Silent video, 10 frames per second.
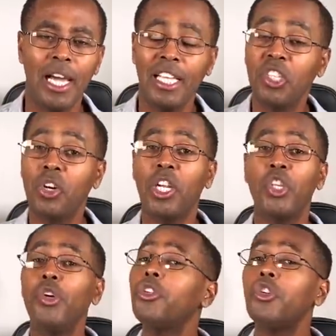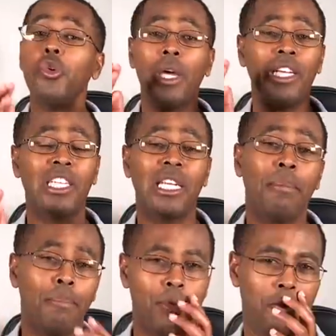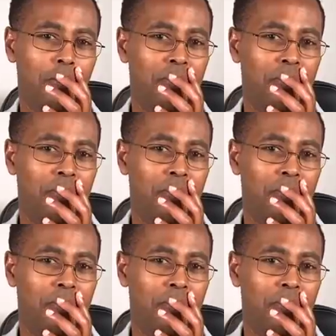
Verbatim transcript: He's going to use you and dump you.